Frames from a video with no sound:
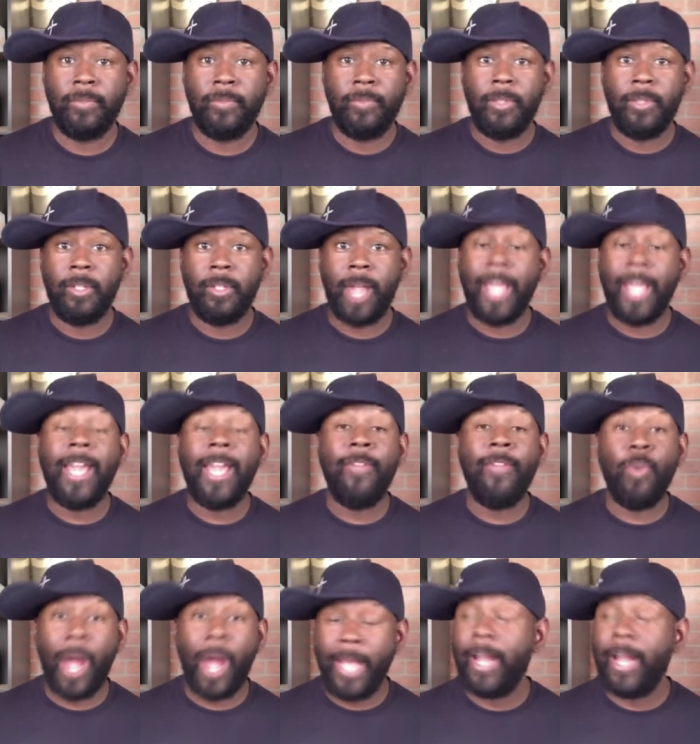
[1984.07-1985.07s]
I gave you,
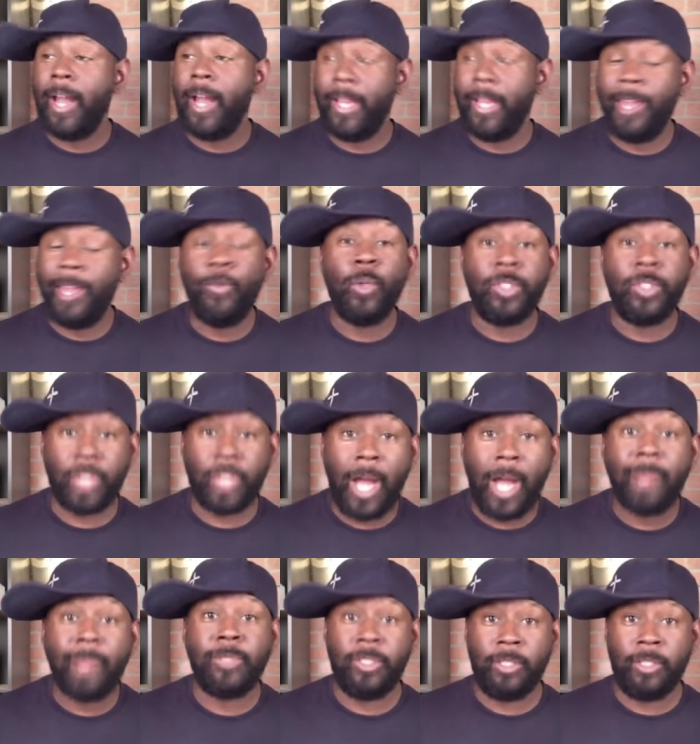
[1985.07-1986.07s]
I, got, I gave you a
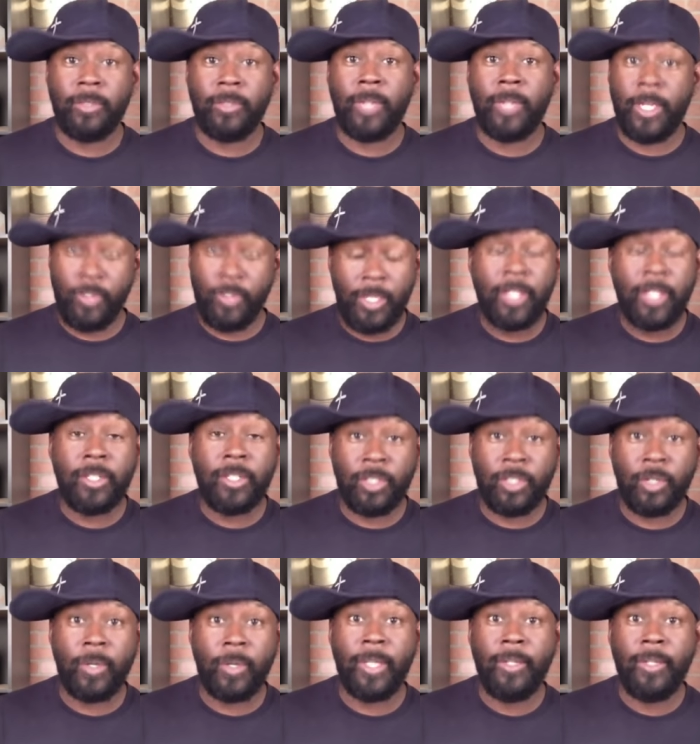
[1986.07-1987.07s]
job to do." and you need to
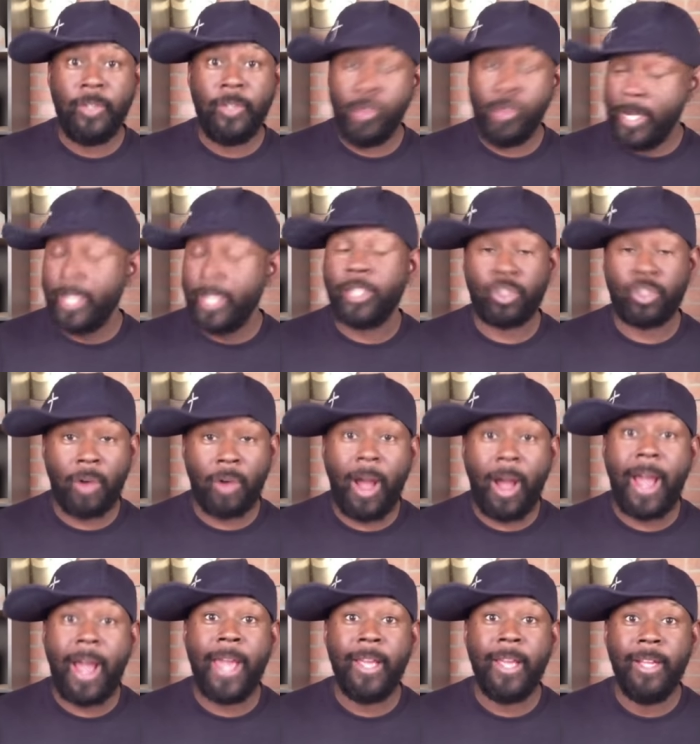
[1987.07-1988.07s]
do it. You need to
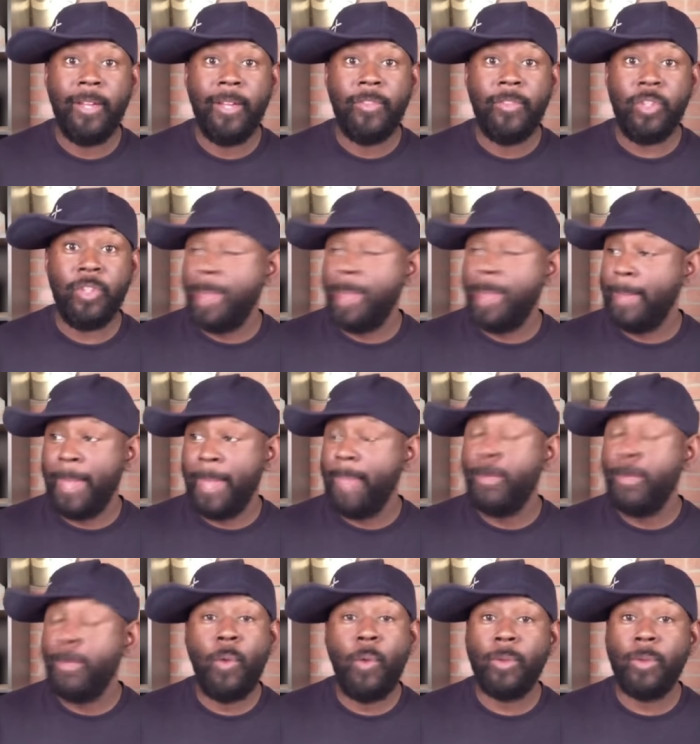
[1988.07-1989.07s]
try. You may maybe
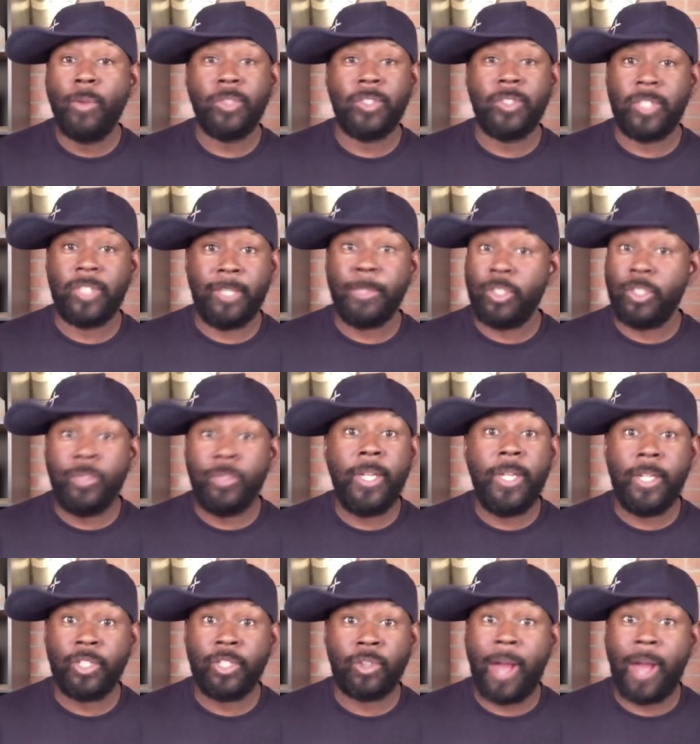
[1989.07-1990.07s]
you won't succeed, but you need
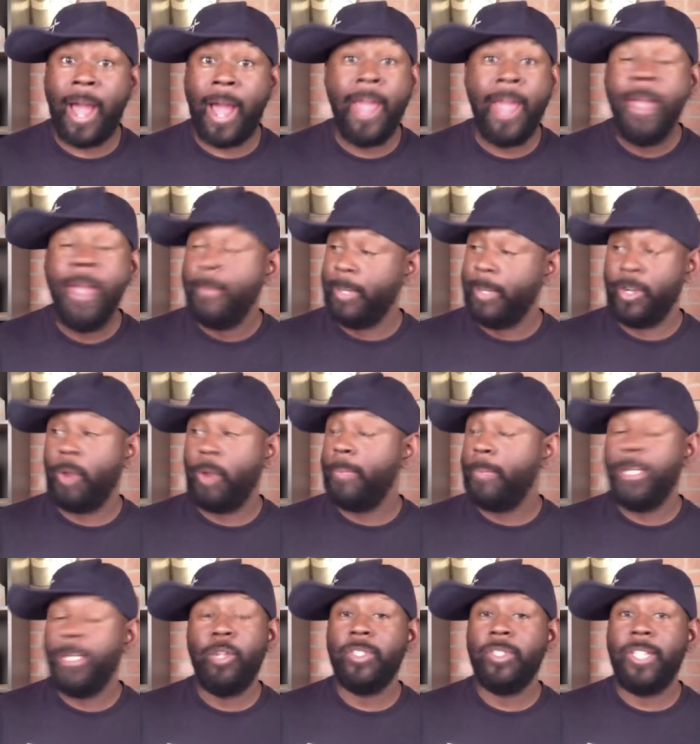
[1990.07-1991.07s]
to try. But don't be
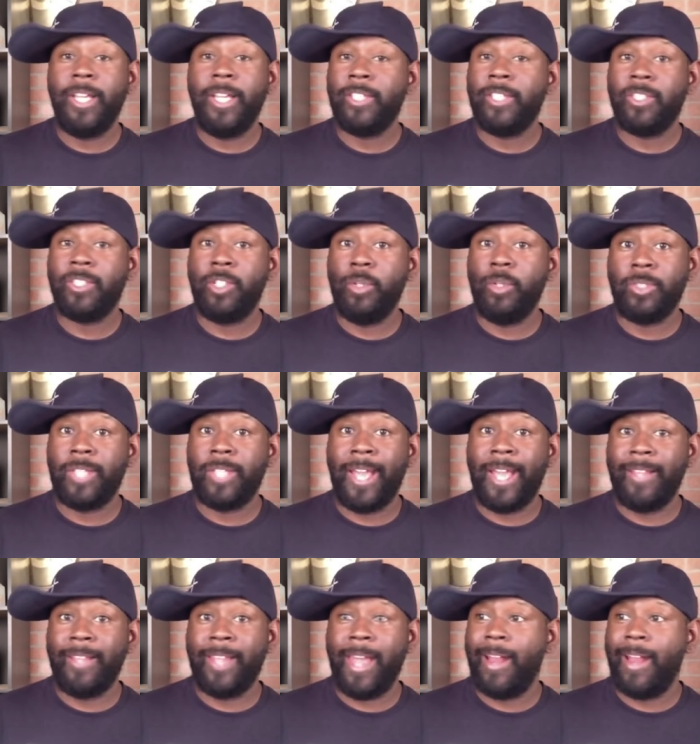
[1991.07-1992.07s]
using the excuse
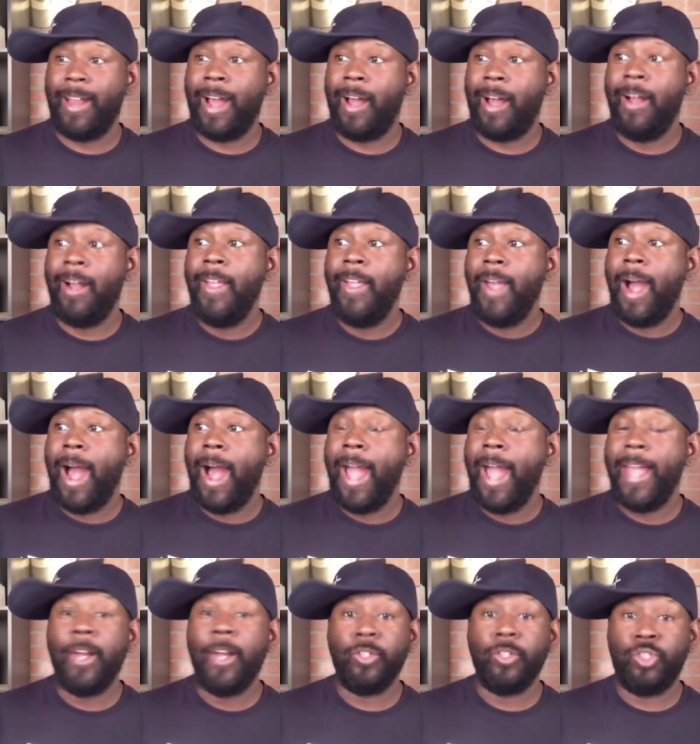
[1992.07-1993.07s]
that that uh, I
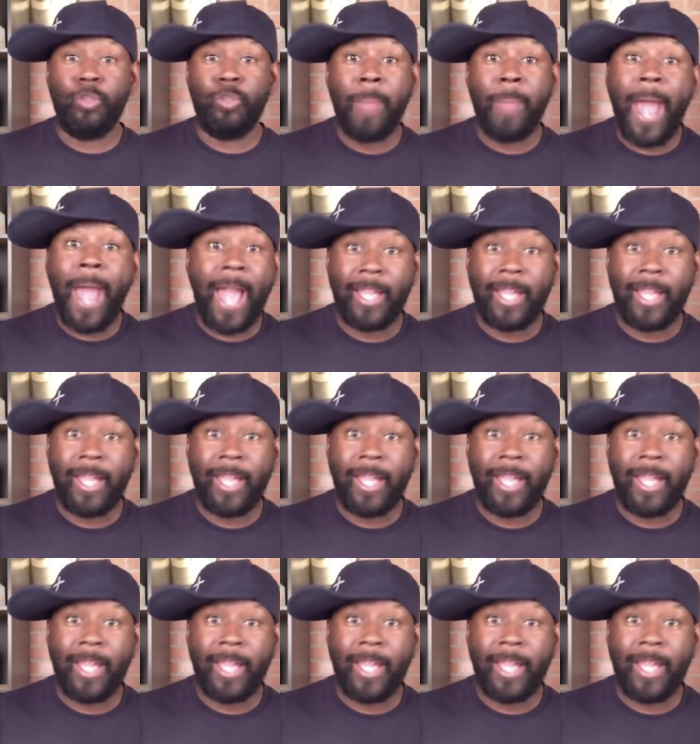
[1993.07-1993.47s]
held you back.